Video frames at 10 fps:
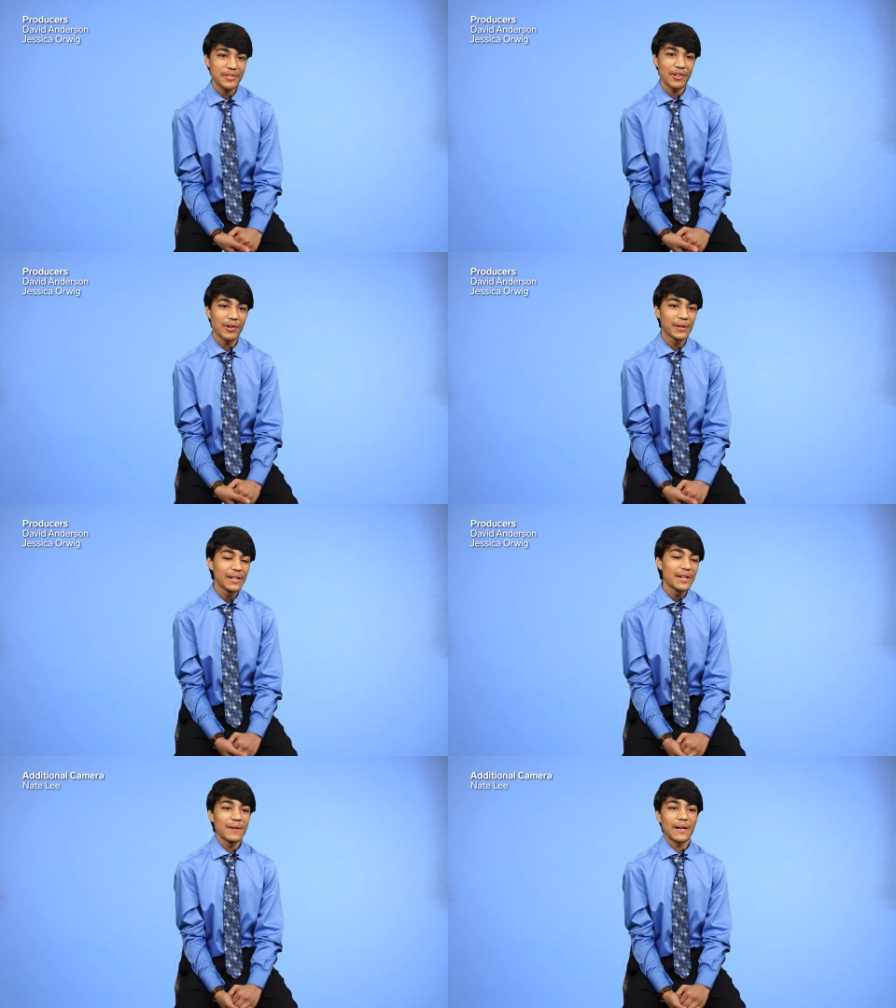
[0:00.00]
So
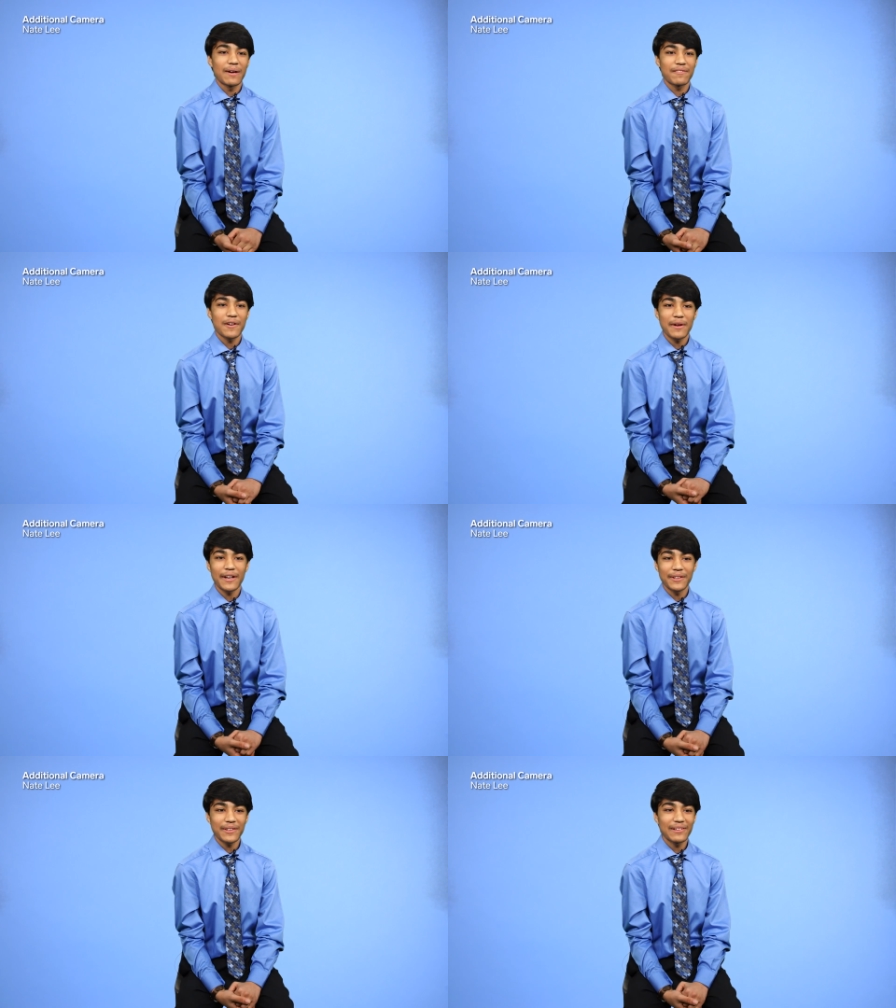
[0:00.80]
uh, for
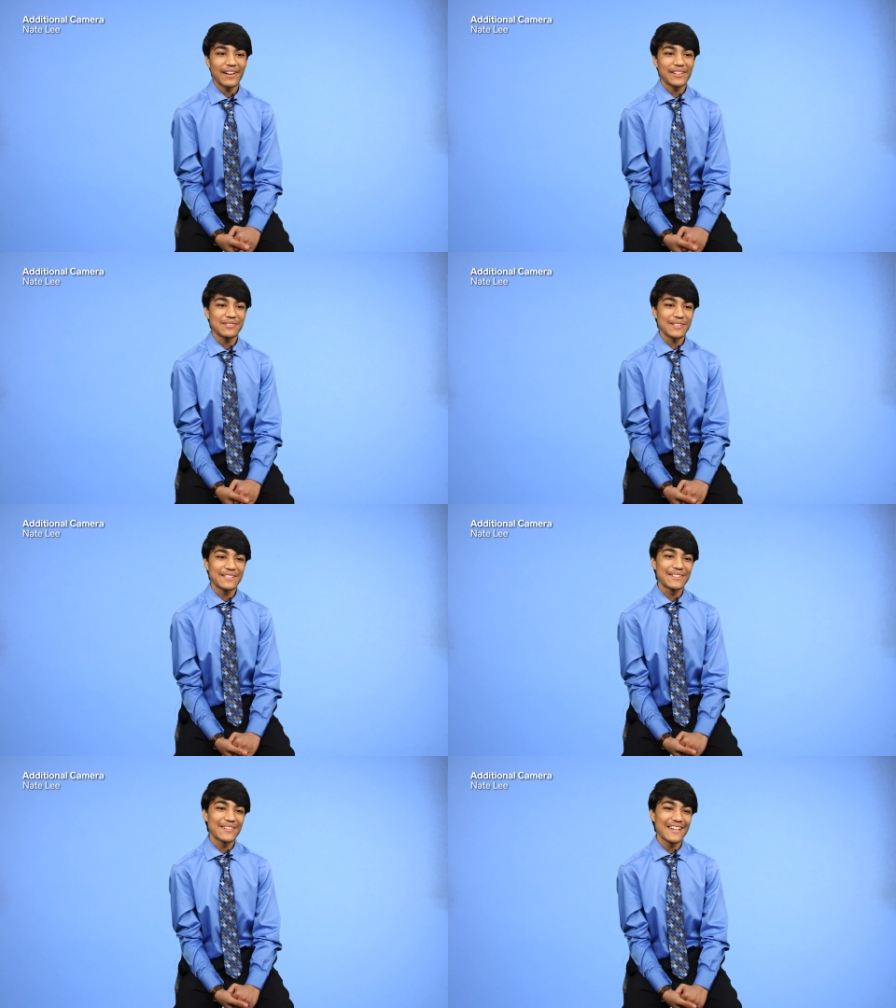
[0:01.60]
my undergraduate
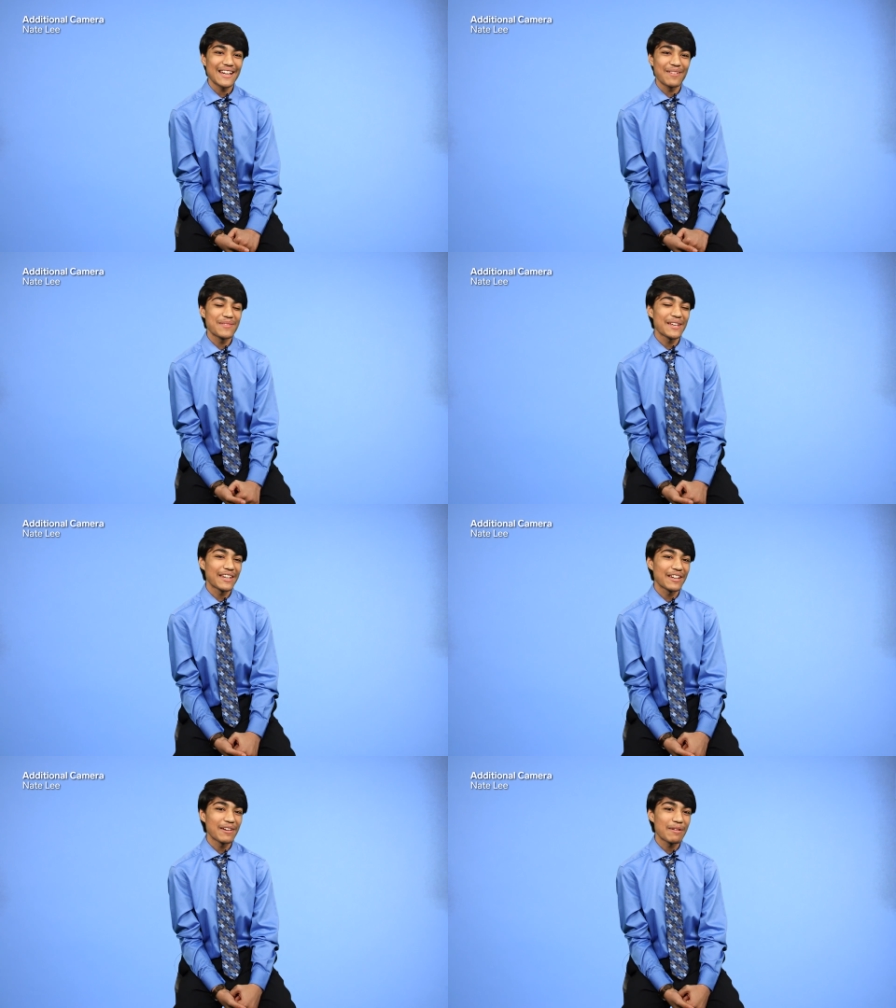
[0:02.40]
degree, I'm
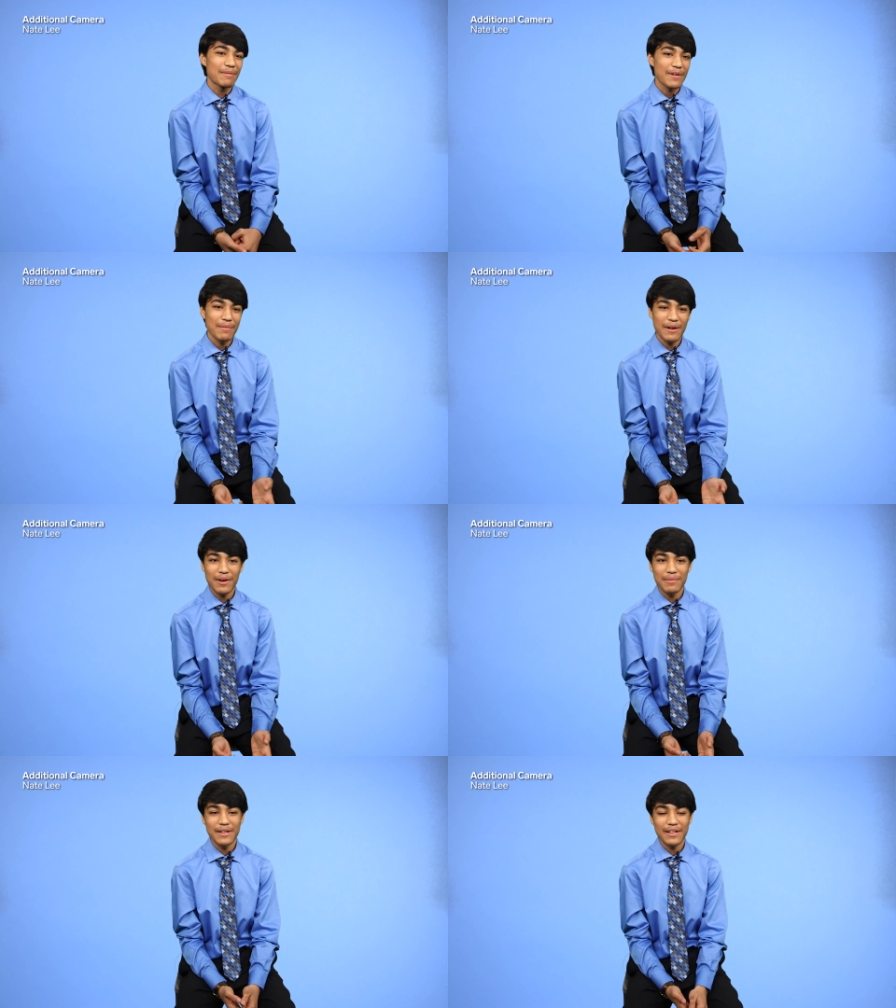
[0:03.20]
thinking
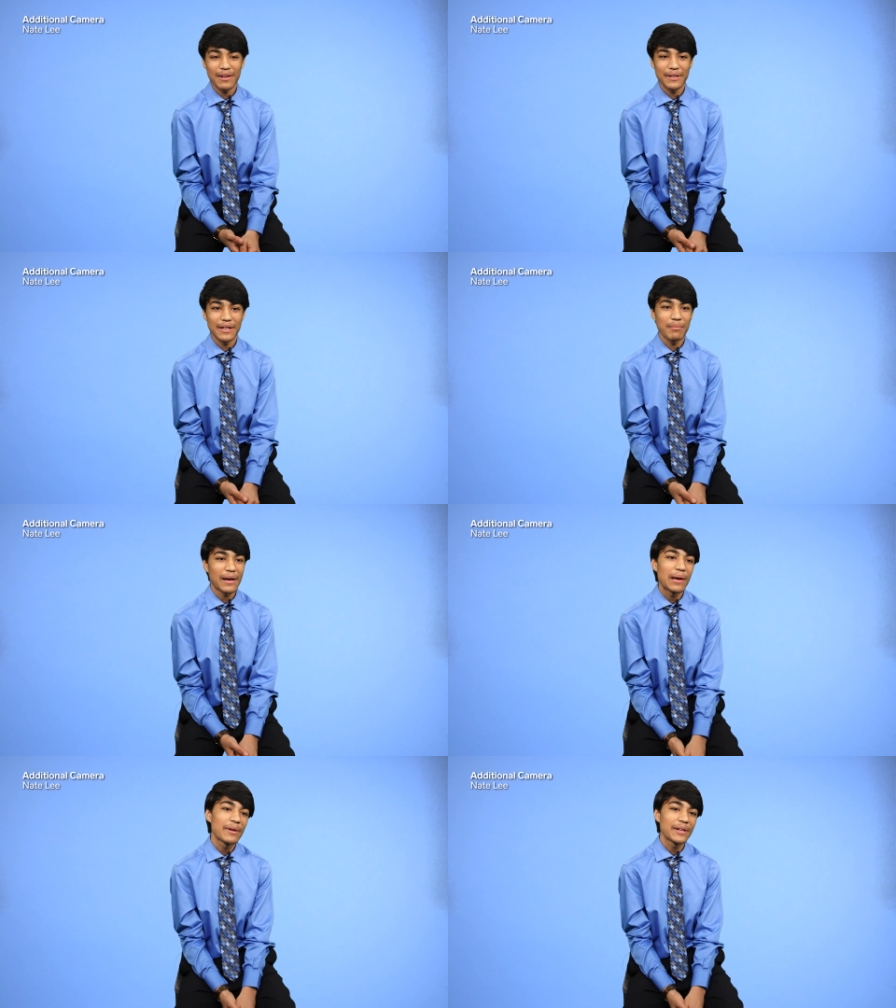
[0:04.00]
about becoming a
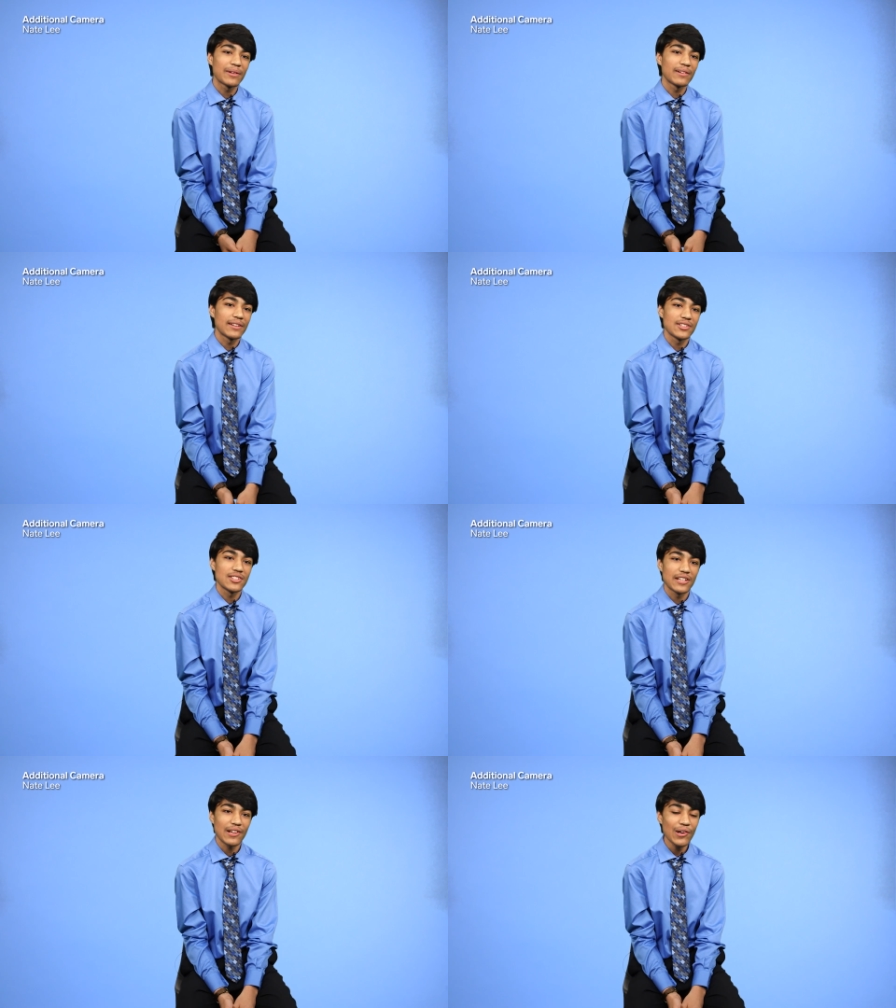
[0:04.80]
biomedical
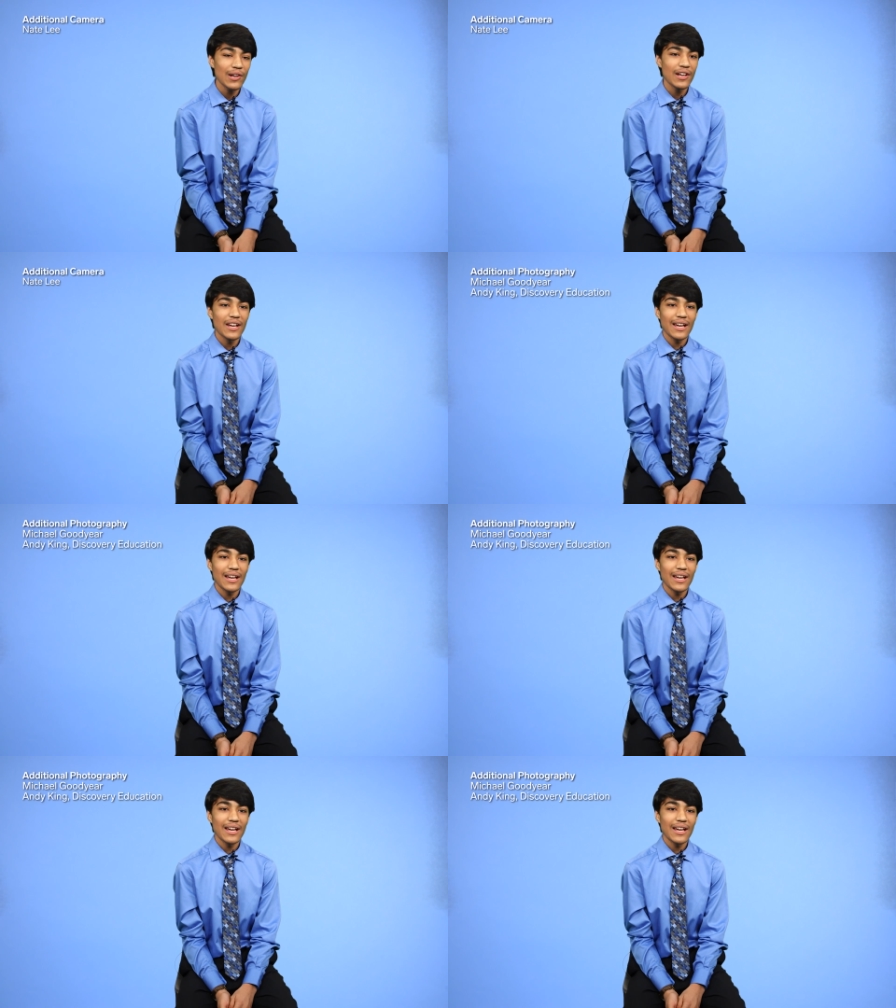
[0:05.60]
engineer.